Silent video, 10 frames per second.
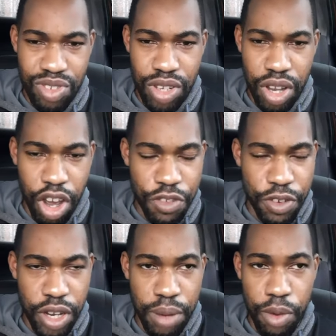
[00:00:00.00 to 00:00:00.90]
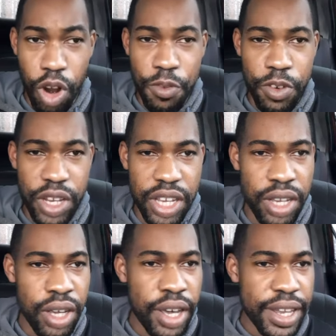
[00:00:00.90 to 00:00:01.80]
loss for them.
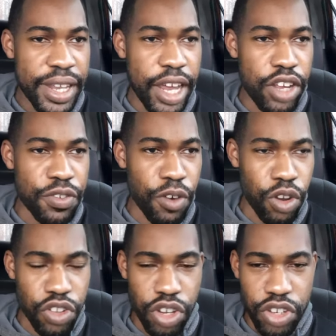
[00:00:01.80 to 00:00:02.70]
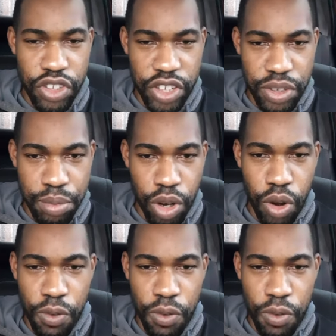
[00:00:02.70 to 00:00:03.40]
Hopefully they just focus on the season, bro.